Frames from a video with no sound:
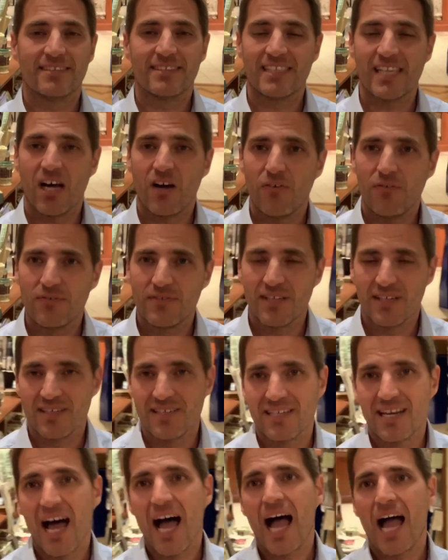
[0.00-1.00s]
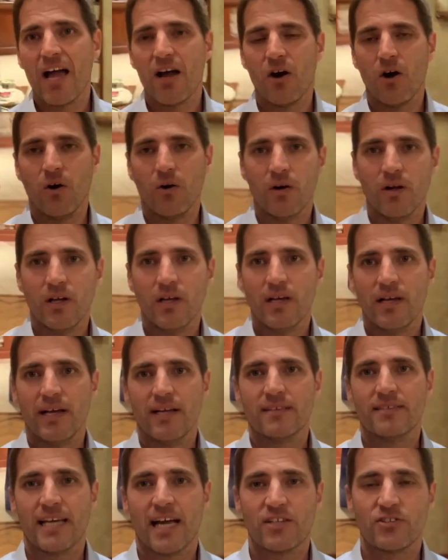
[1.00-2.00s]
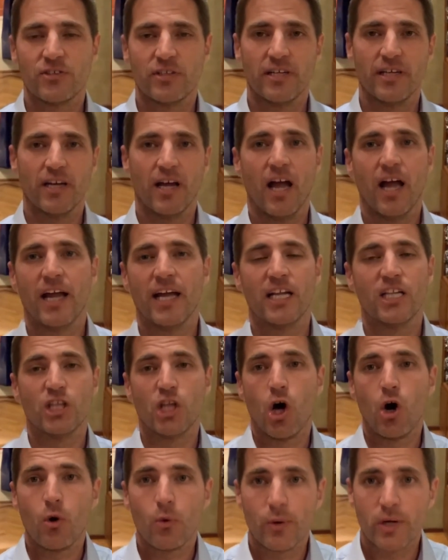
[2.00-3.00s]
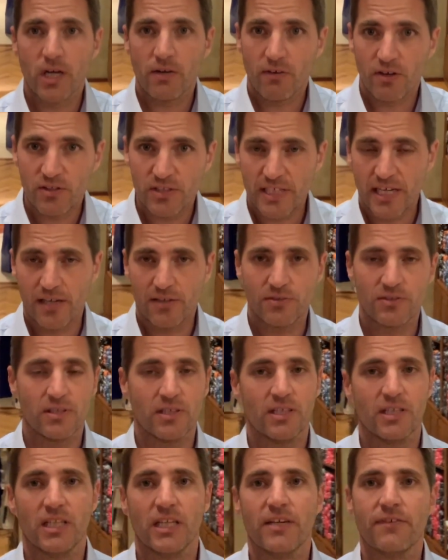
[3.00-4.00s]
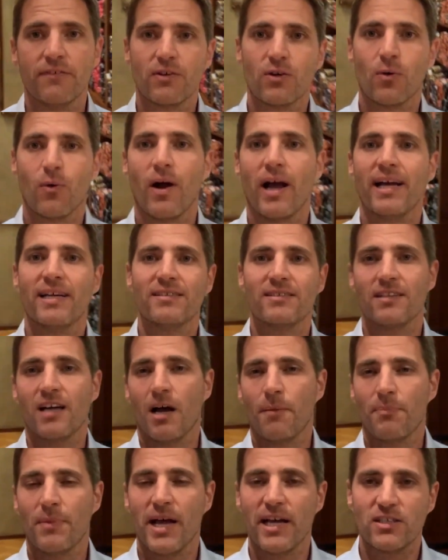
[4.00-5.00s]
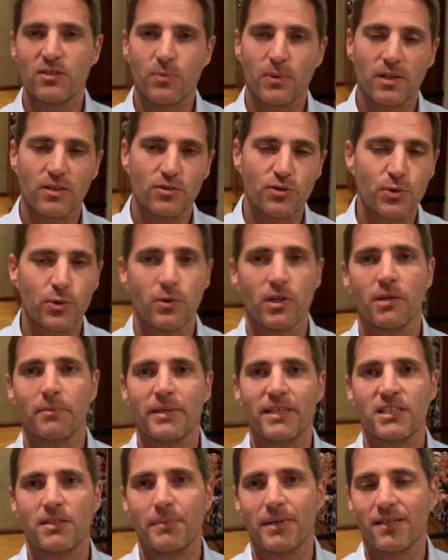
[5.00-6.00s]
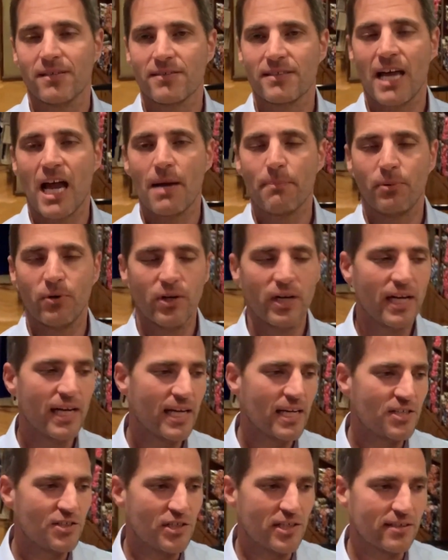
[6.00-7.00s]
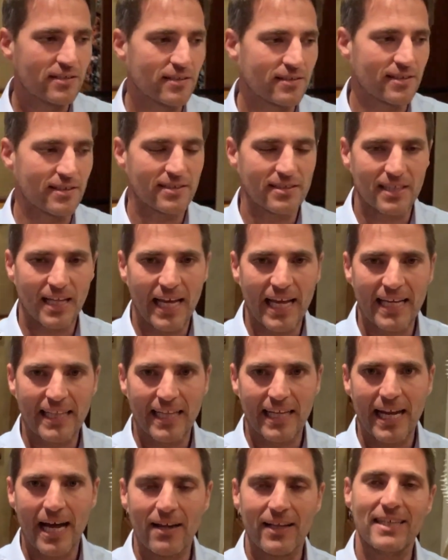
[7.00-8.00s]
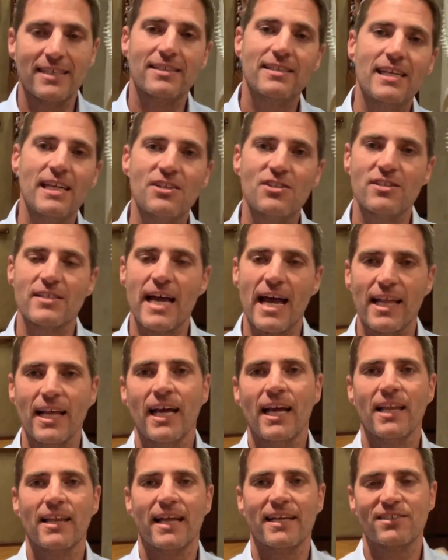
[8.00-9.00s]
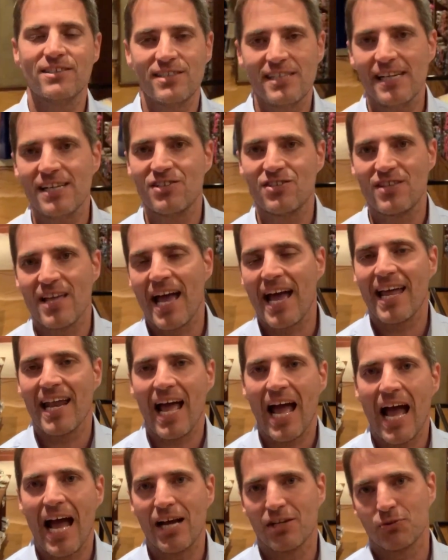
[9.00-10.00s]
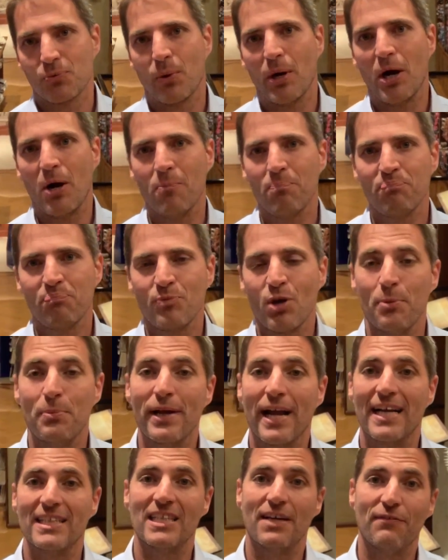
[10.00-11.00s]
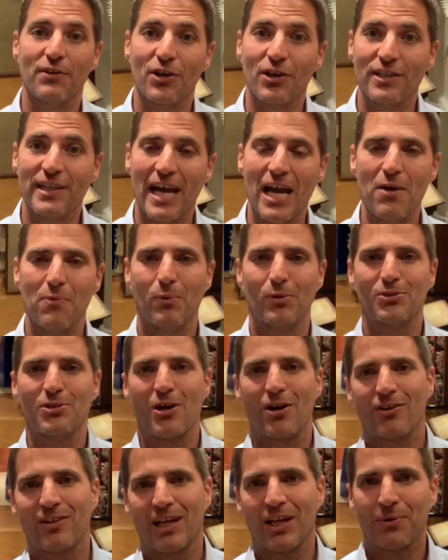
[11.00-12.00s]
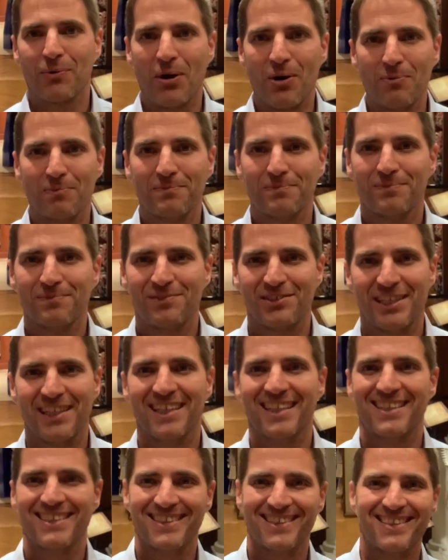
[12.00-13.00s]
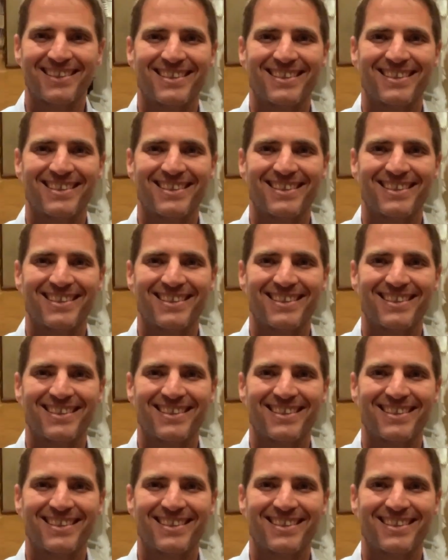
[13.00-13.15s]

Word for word: self denial it's actually a lowering of ourselves to lift Christ up. That's what it truly means to be a disciple. Jesus is laying that out. He's teaching that. Let's teach that as well. Hope you guys have a good day. We'll talk later on. See ya.